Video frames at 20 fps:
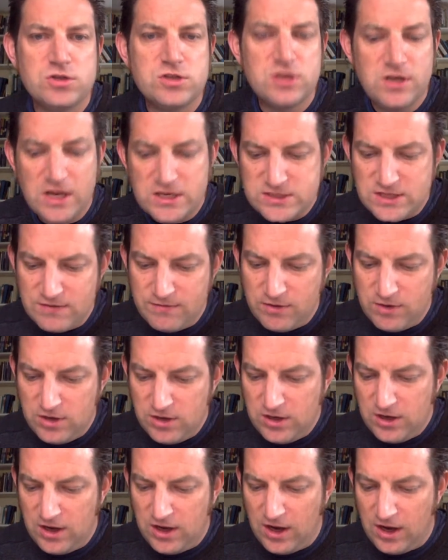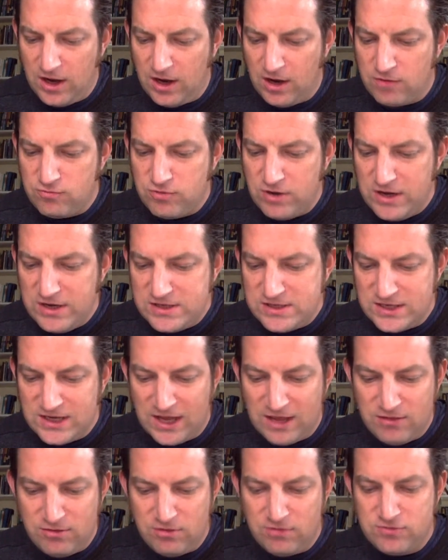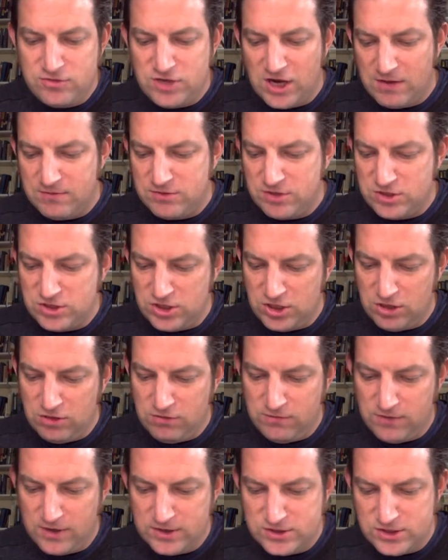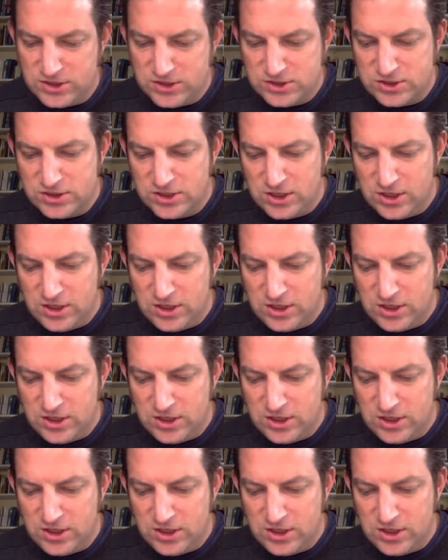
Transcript: So let's have a read together of chapter 2, verses